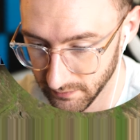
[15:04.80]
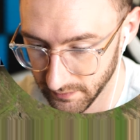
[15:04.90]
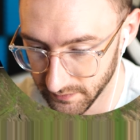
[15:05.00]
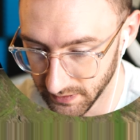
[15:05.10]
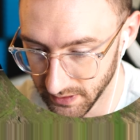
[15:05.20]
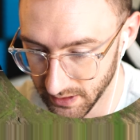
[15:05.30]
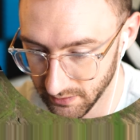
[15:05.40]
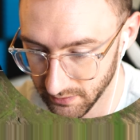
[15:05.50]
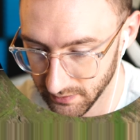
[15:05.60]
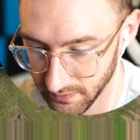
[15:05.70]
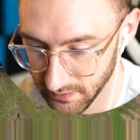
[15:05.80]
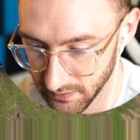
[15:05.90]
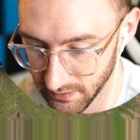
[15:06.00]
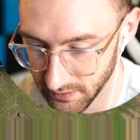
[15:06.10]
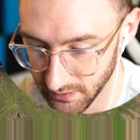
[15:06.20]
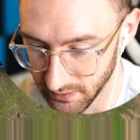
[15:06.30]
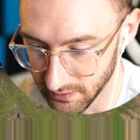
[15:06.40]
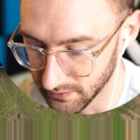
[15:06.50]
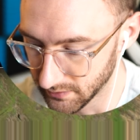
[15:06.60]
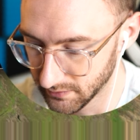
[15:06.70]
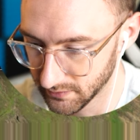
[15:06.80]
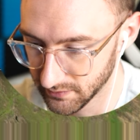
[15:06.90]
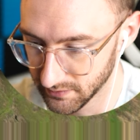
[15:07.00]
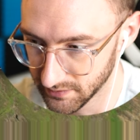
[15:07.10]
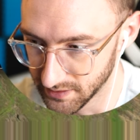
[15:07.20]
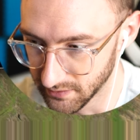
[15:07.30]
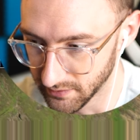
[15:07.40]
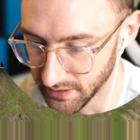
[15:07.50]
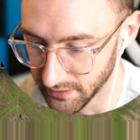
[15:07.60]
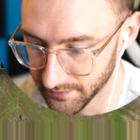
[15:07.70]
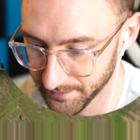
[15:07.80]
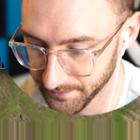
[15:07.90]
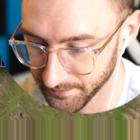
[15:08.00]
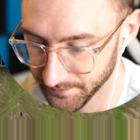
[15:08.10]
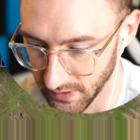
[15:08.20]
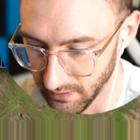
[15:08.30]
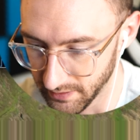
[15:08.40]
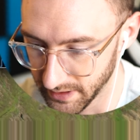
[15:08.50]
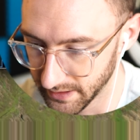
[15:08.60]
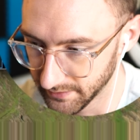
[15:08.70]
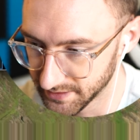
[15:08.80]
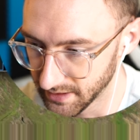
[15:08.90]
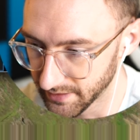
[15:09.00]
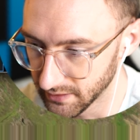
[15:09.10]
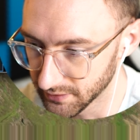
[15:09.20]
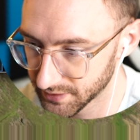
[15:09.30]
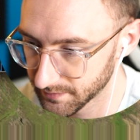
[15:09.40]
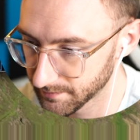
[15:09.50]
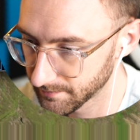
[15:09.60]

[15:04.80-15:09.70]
50 there, and 0 here. All right, and now let's see how that looks.